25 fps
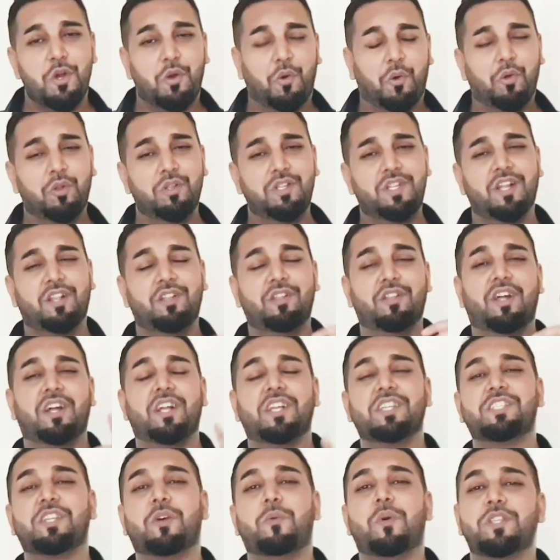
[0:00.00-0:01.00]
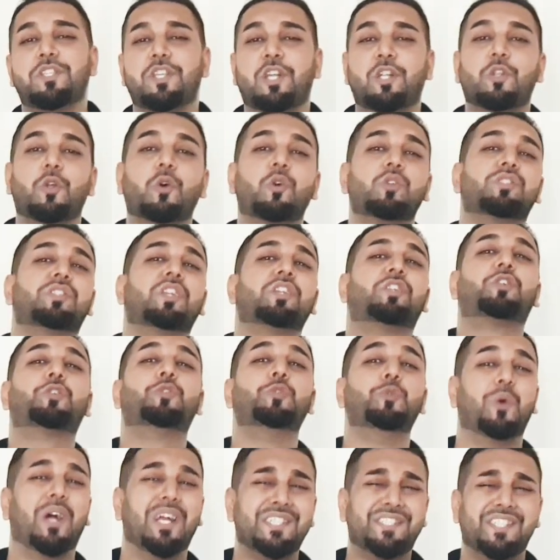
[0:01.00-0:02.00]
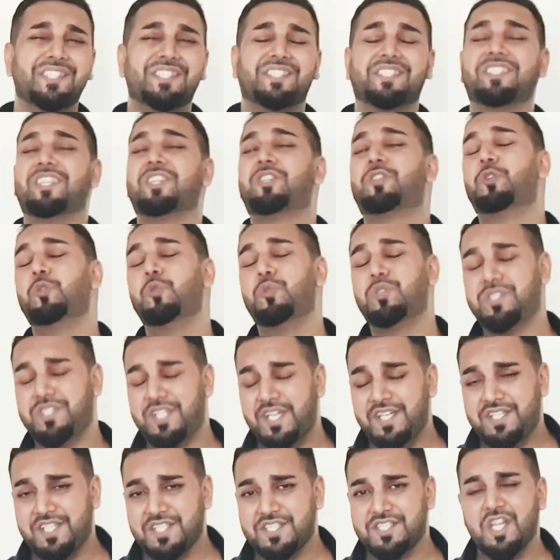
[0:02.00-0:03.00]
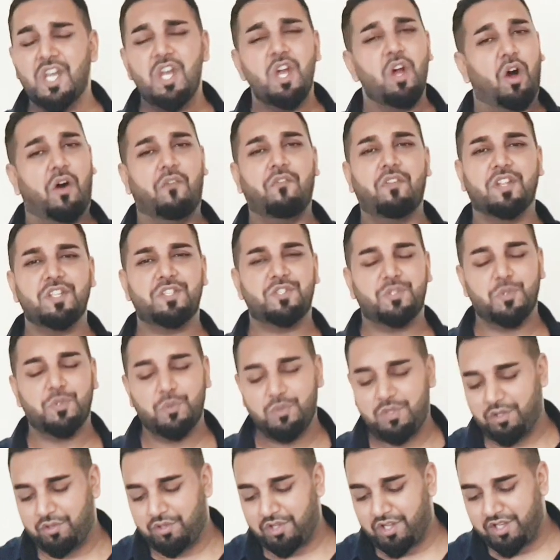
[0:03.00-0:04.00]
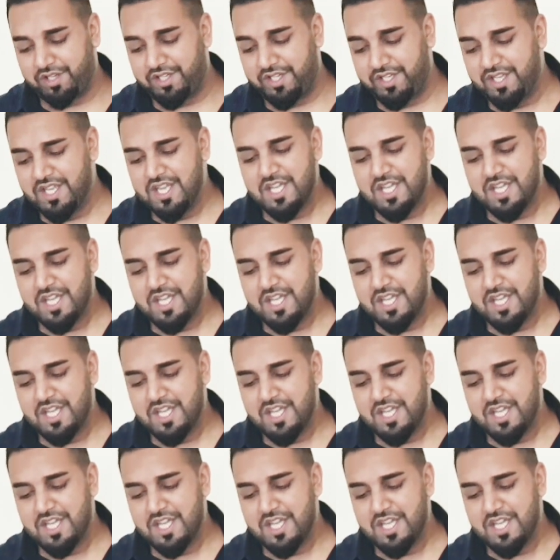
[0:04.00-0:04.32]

Only Allah Azawajal knows the true essence and the true status of Rasulullah